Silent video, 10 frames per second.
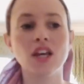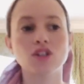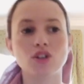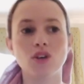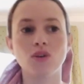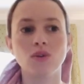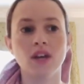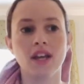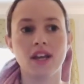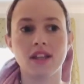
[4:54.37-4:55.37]
So
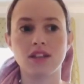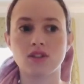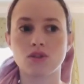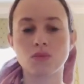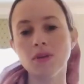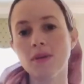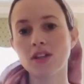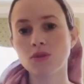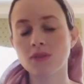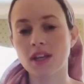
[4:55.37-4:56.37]
it's 3
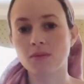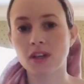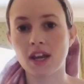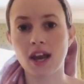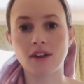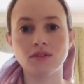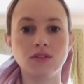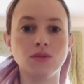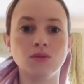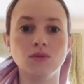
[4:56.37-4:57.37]
bedrooms that I'm going to have
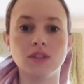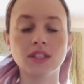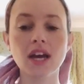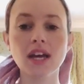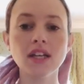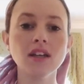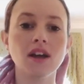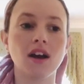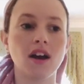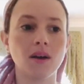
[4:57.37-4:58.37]
to
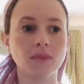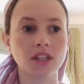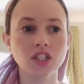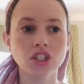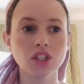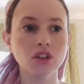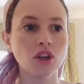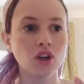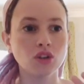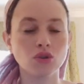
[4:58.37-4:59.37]
design, a
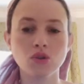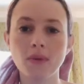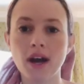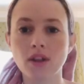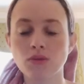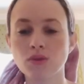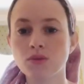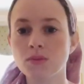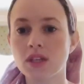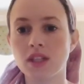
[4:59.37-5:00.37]
kitchen, 2
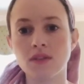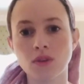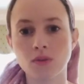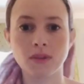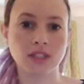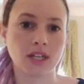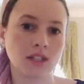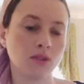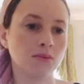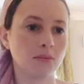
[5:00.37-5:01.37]
bathrooms, a living room and a
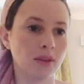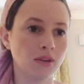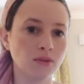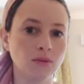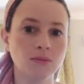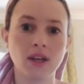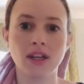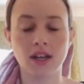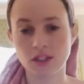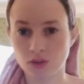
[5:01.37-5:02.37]
dining room, a playroom, and
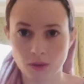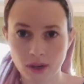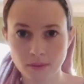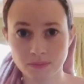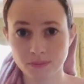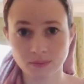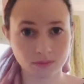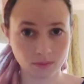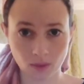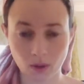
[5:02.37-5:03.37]
an entryway.
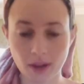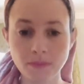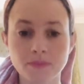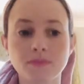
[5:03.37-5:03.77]
Okay?